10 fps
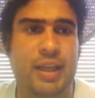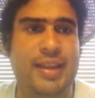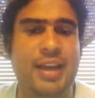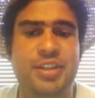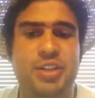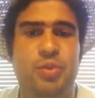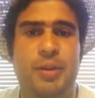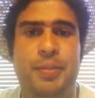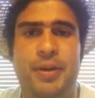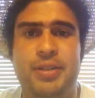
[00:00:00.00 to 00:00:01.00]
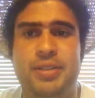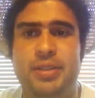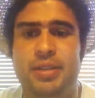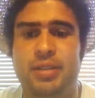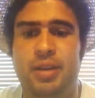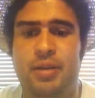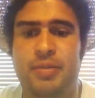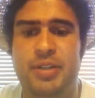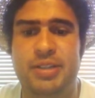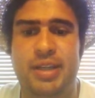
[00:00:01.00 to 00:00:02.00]
And that's just one person.
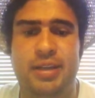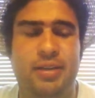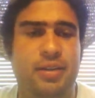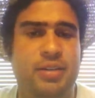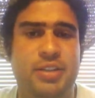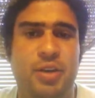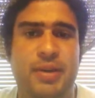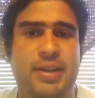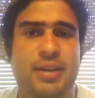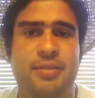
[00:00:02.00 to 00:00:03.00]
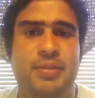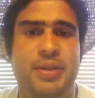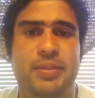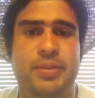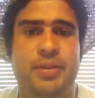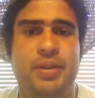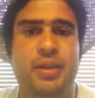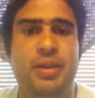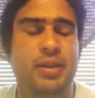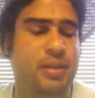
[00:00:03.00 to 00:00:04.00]
There's so many different people
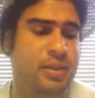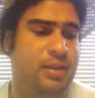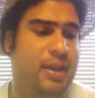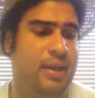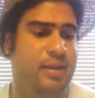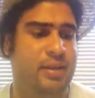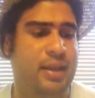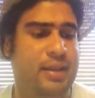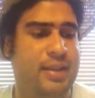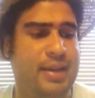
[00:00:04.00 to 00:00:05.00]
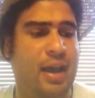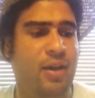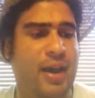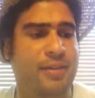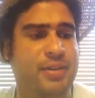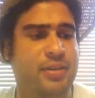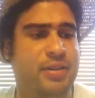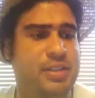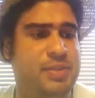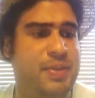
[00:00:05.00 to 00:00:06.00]
that now,
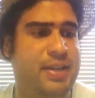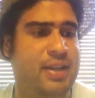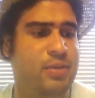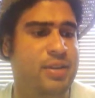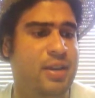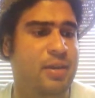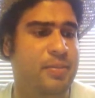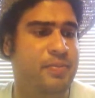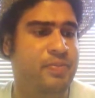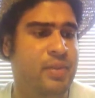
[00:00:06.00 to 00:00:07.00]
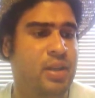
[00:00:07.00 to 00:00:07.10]
after speaking with him,